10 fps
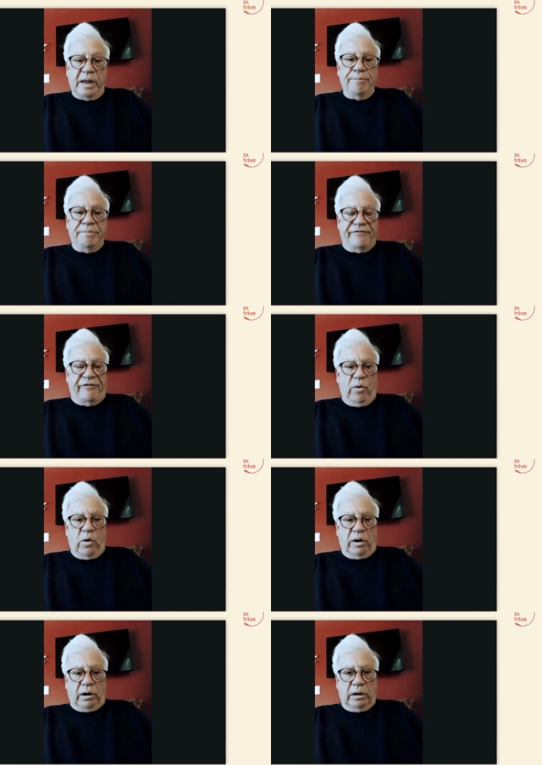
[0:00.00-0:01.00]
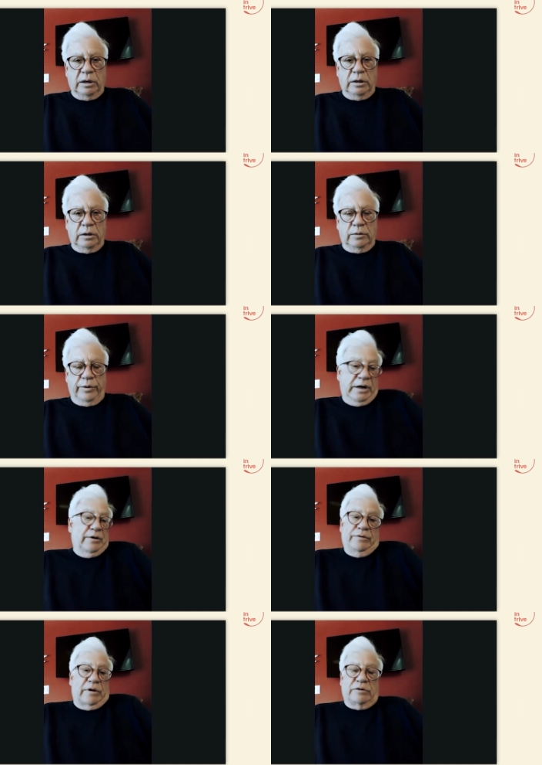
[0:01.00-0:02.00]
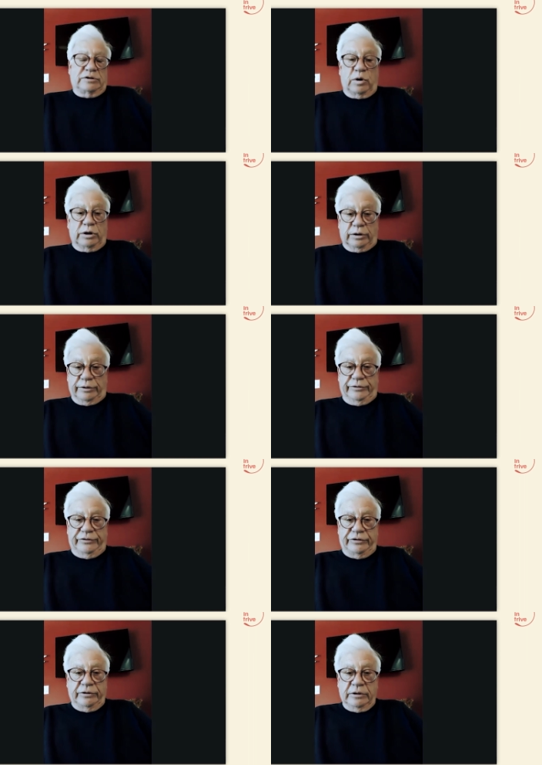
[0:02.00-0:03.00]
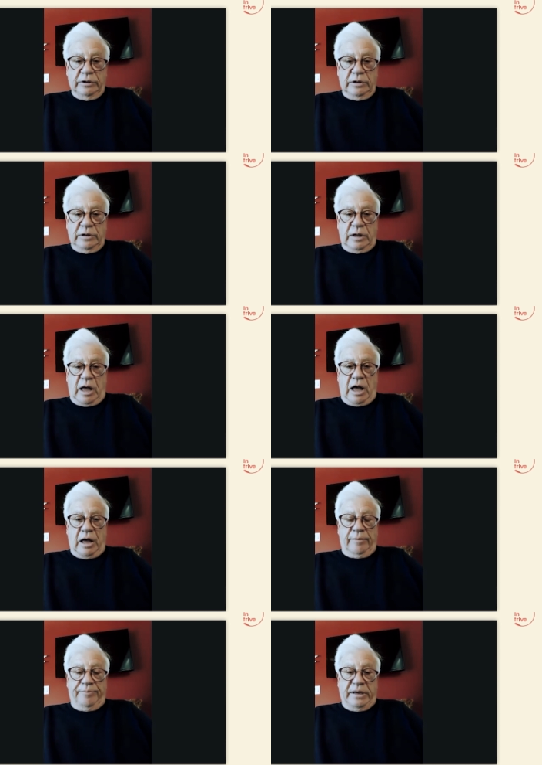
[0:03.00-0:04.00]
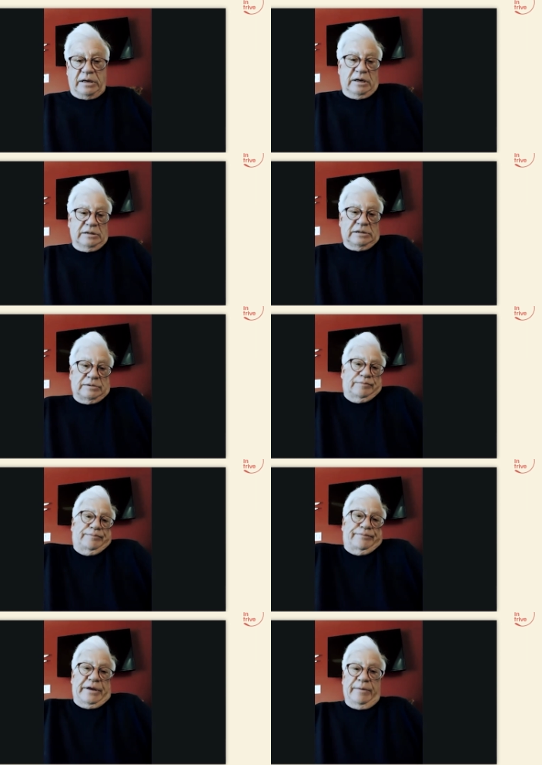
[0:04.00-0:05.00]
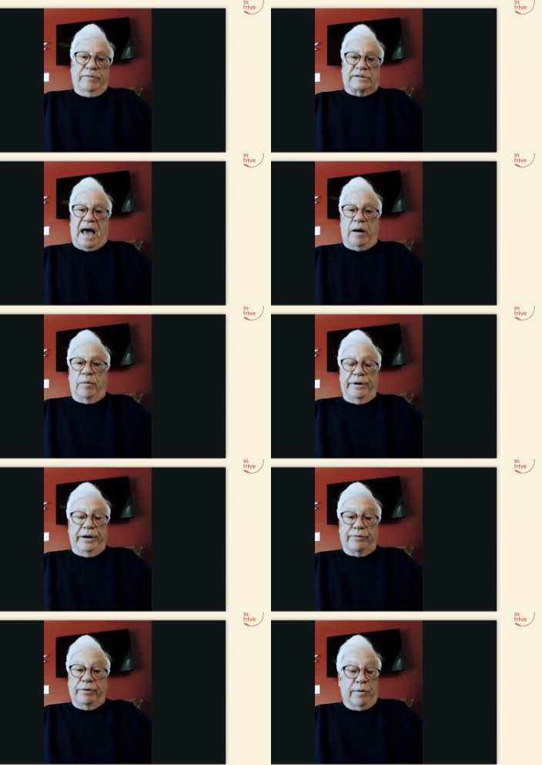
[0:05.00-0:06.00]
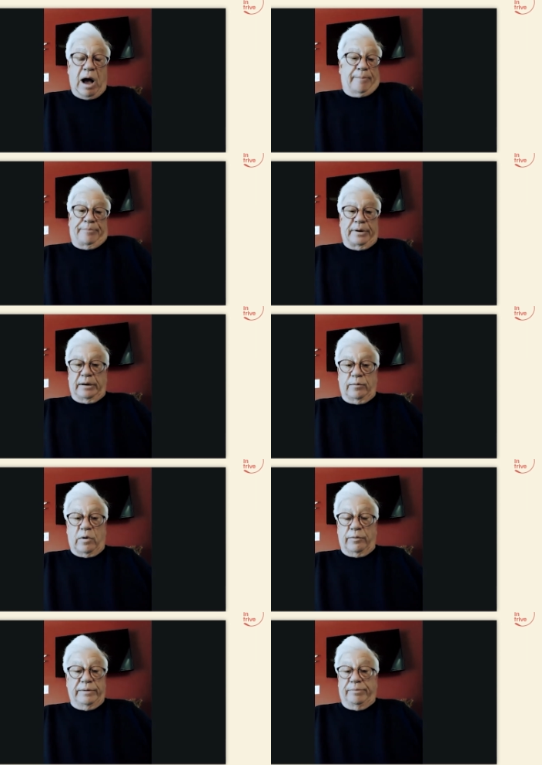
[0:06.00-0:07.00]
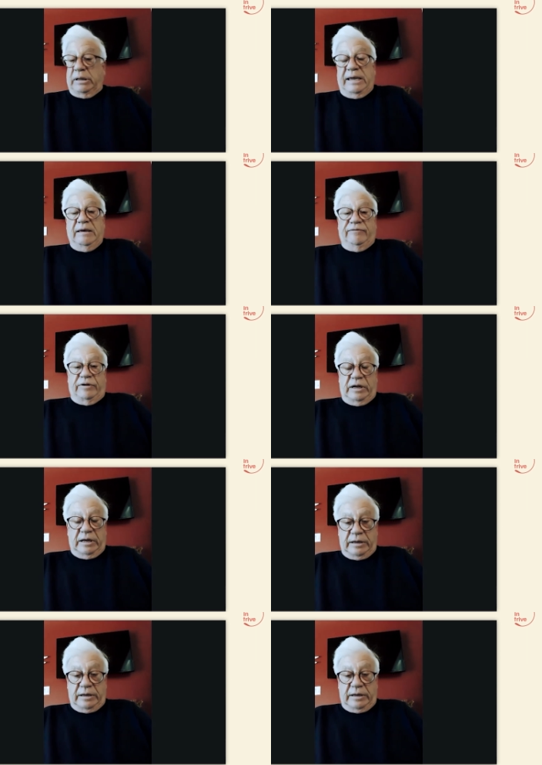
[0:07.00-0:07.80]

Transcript: before we knew those words. because it was how we grew up and what we believed in.